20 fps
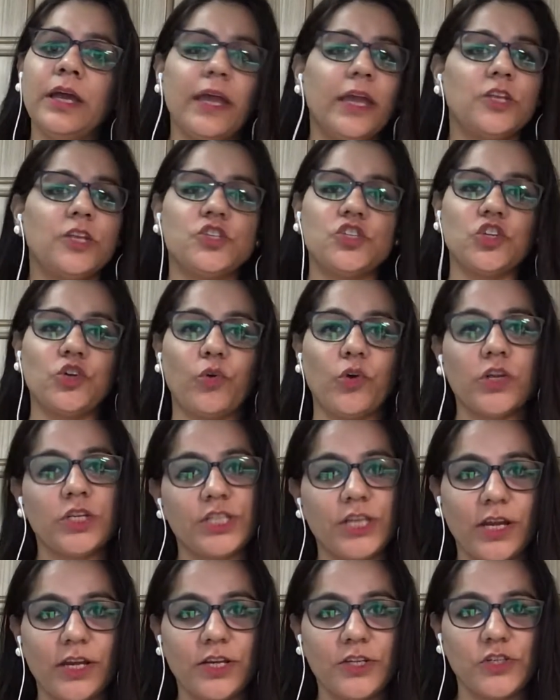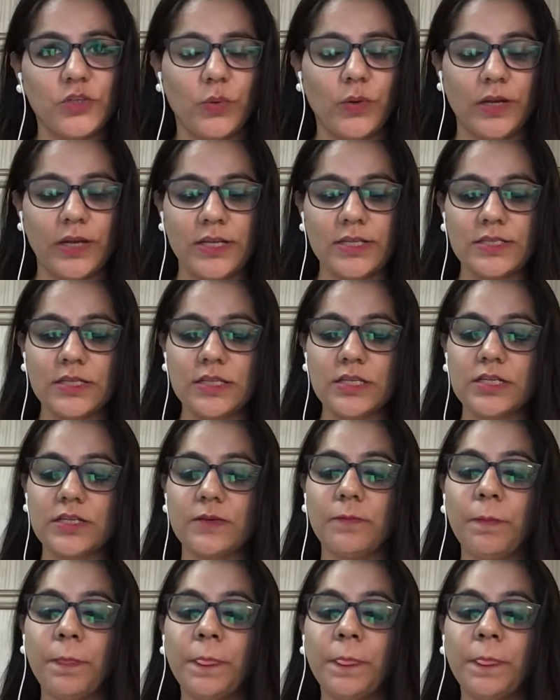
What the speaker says: NGO or a charity organization.